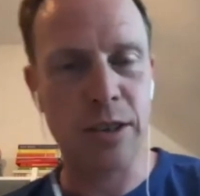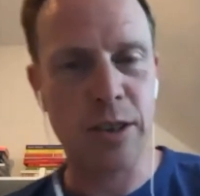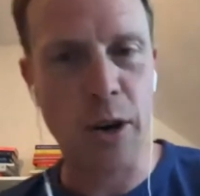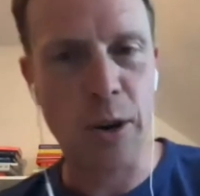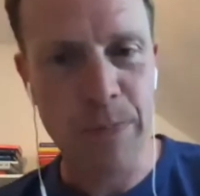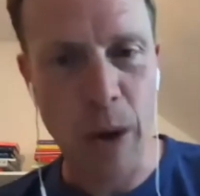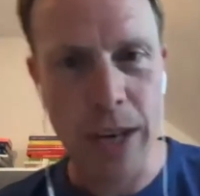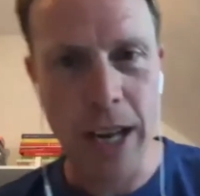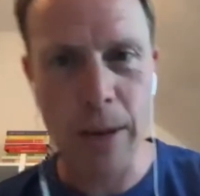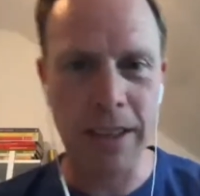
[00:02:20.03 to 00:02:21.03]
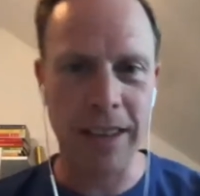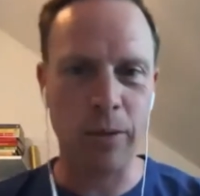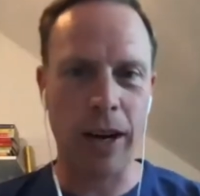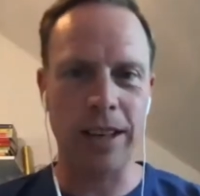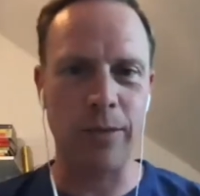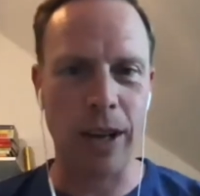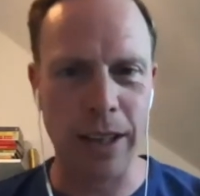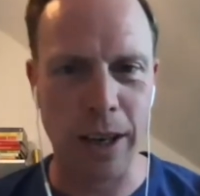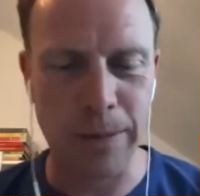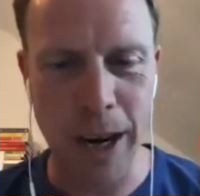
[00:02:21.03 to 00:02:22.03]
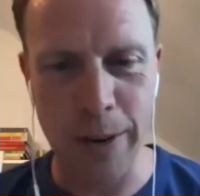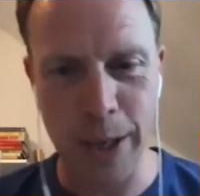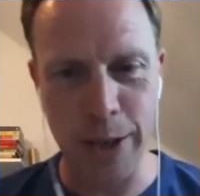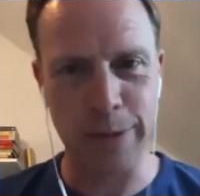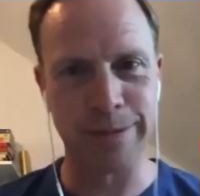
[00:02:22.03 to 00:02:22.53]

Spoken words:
So with that being said, Wendy, welcome. How are you?